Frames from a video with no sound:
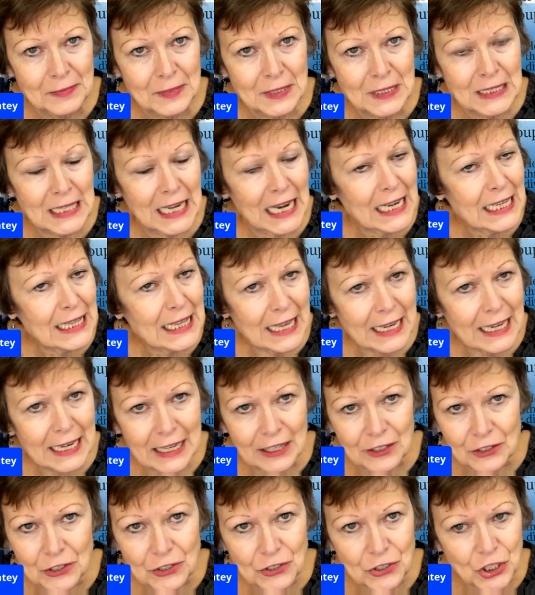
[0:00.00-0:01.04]
take that
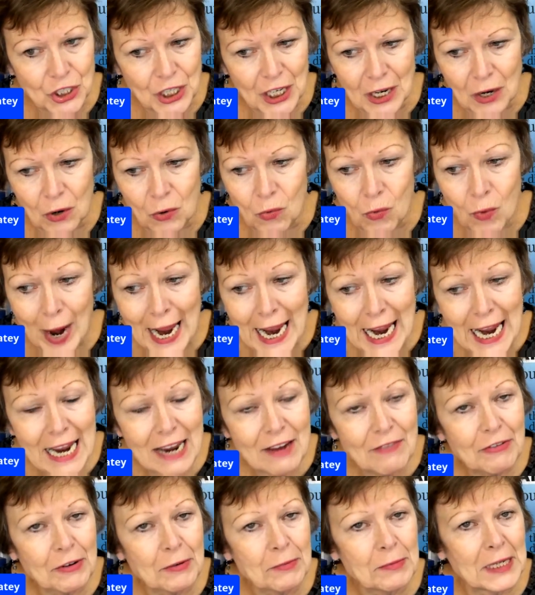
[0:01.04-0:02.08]
energy away
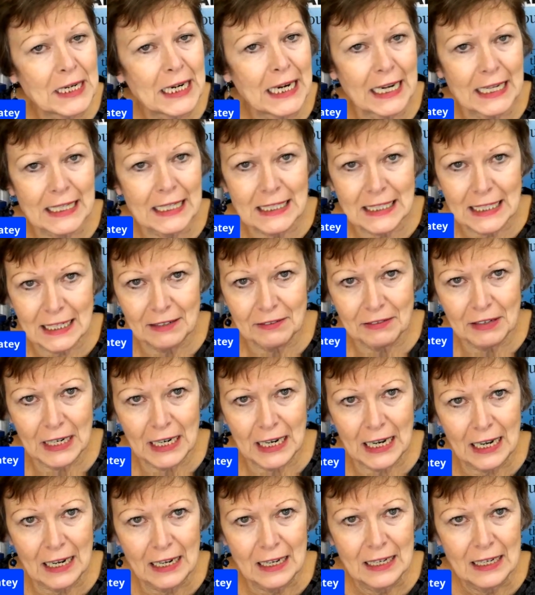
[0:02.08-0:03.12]
from the
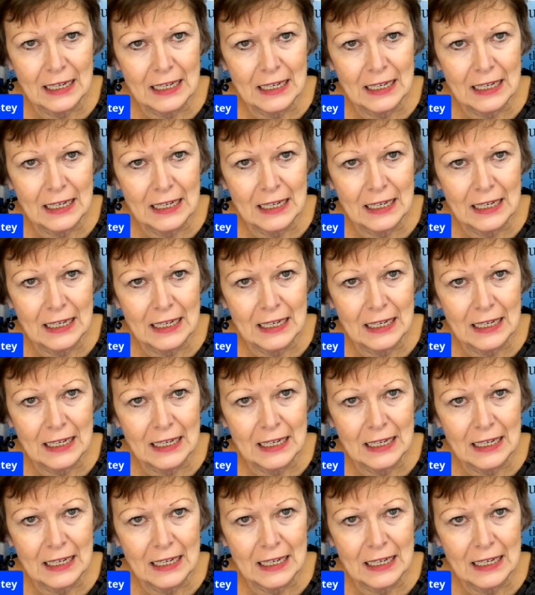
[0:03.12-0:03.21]
negativity,